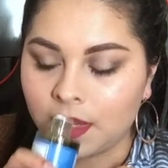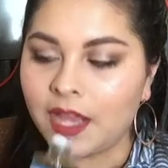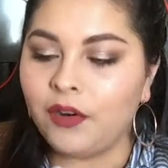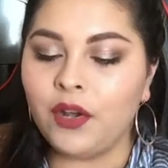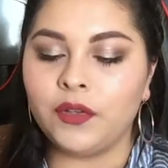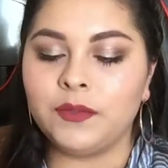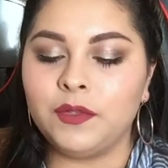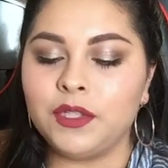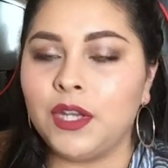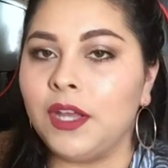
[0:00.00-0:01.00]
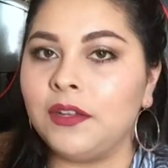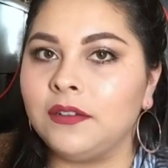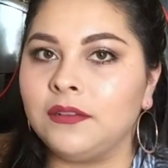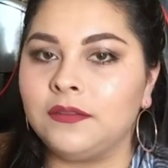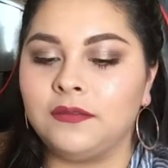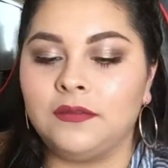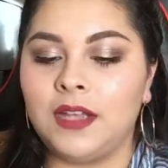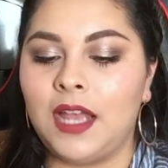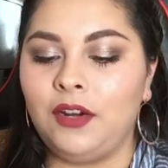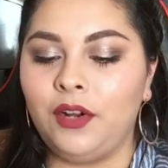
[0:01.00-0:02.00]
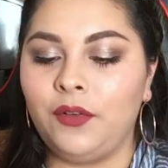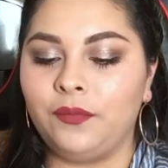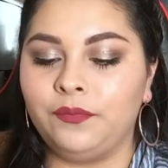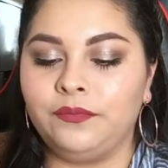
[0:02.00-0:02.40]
I don't know. It smells good. I don't know.